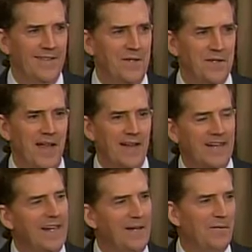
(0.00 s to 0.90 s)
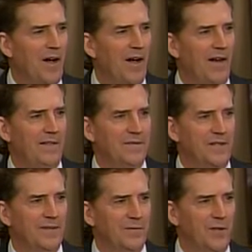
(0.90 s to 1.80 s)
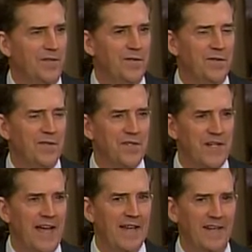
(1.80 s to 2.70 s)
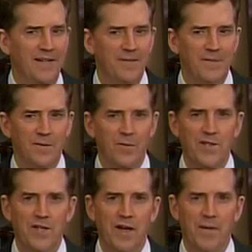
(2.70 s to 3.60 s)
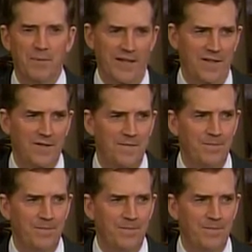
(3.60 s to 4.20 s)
does not get involved with deciding which companies